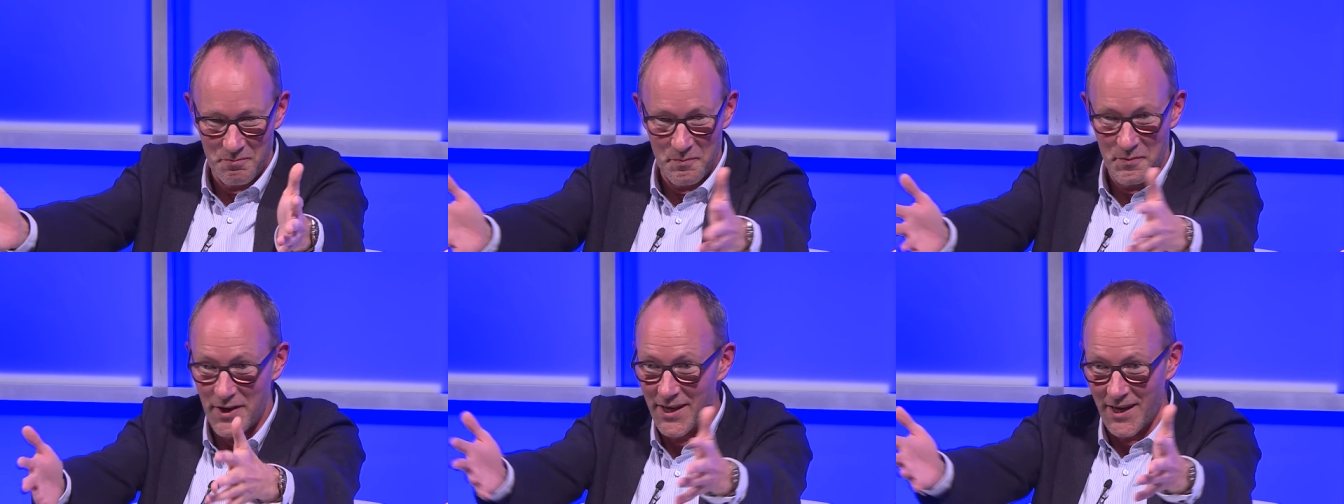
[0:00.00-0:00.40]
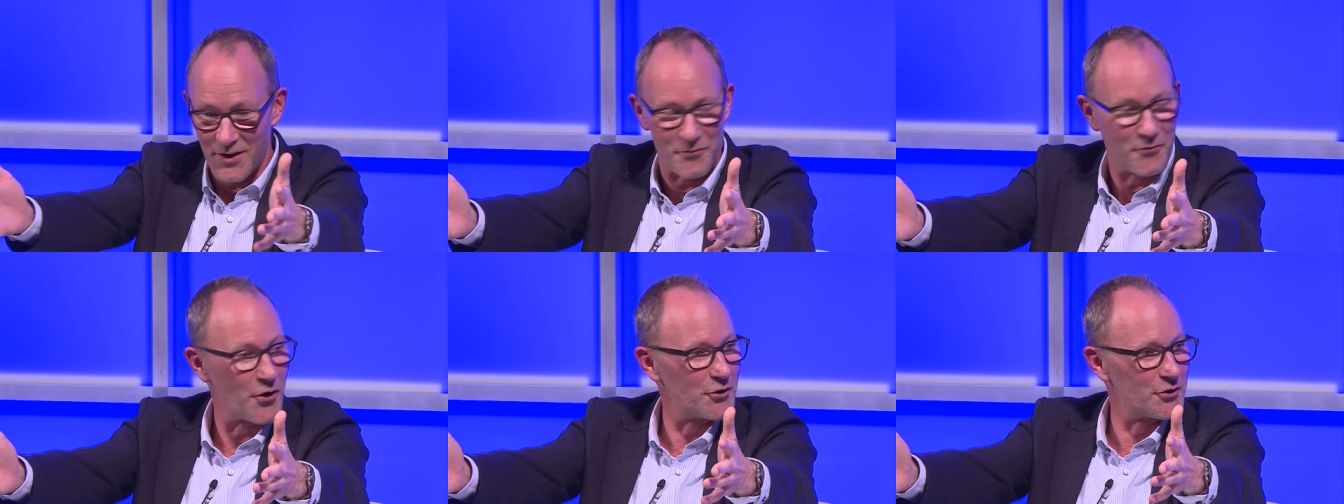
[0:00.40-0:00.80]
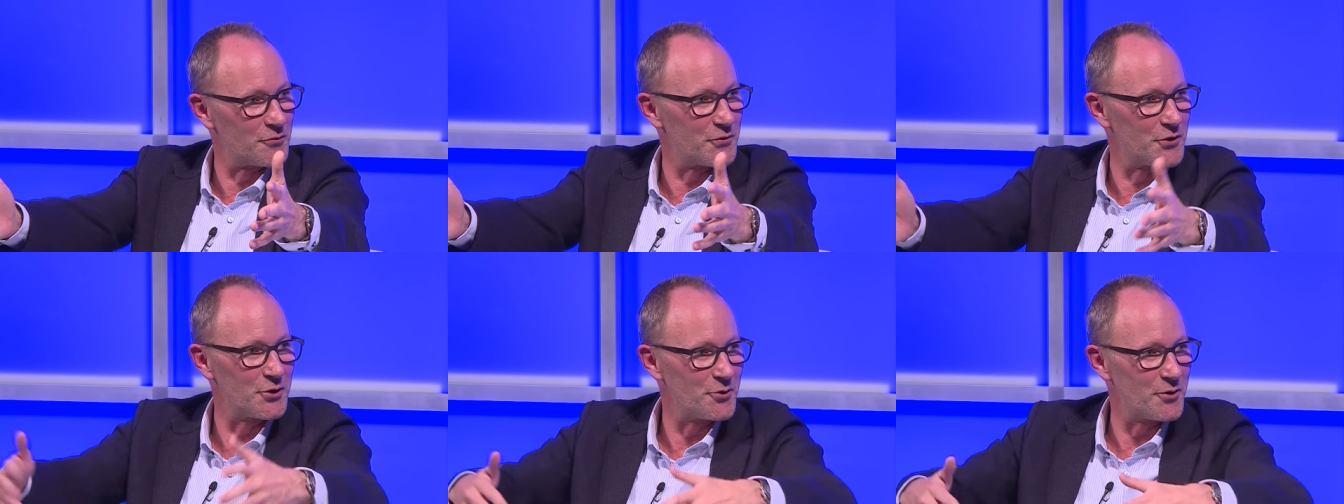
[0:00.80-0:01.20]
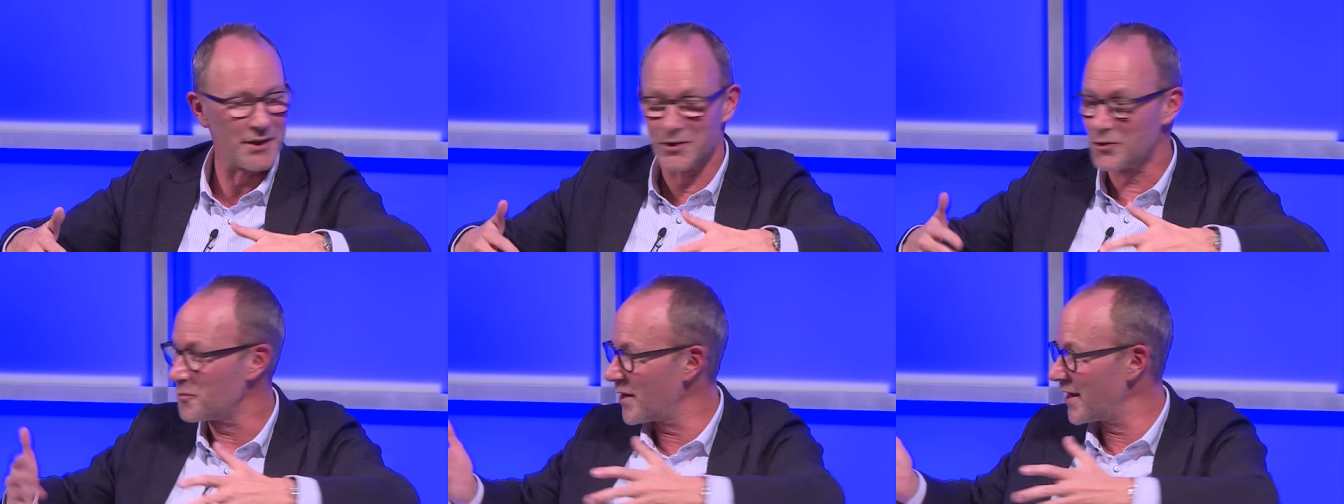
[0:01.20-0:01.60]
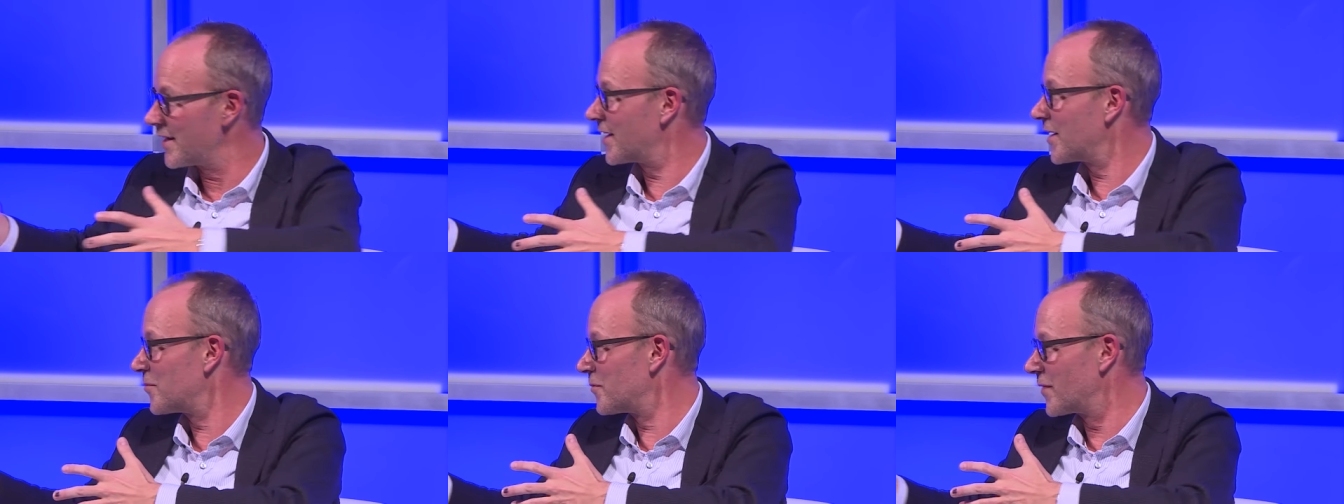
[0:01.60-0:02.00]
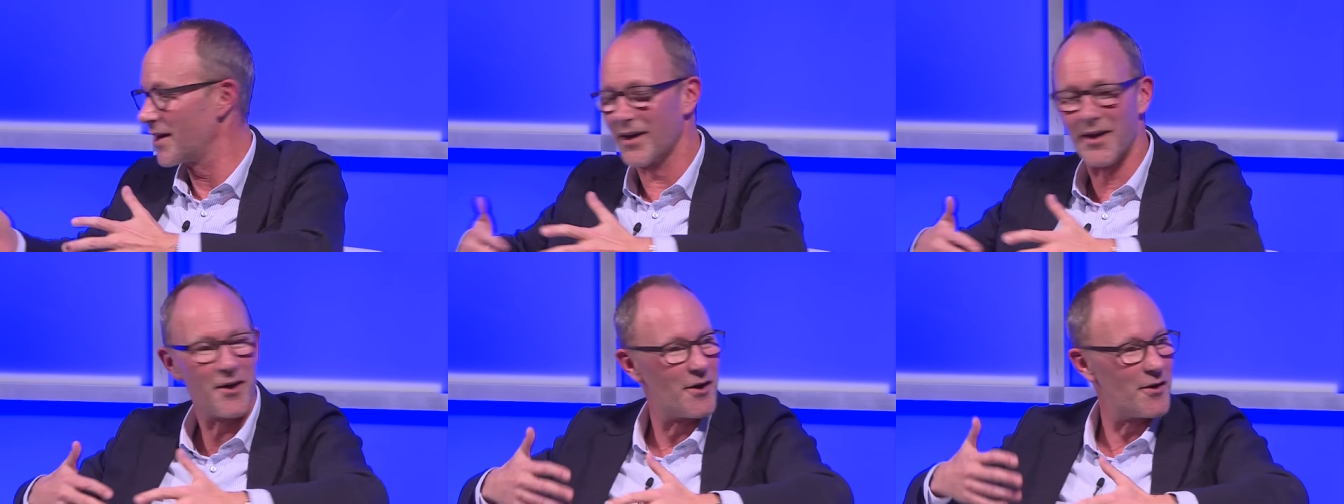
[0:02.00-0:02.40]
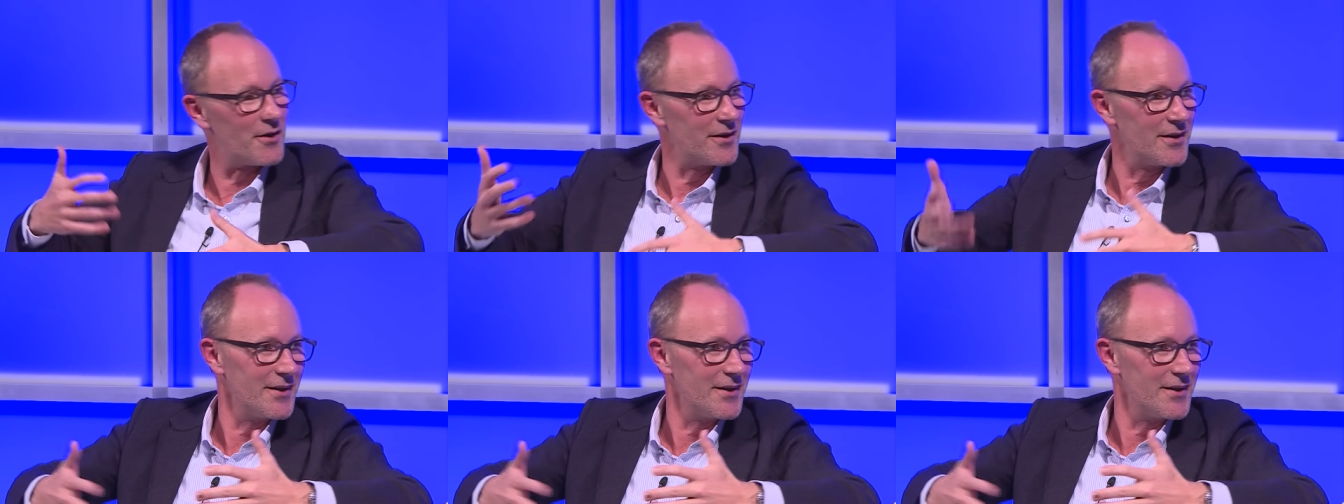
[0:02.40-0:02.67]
being in front of you and to make him uh,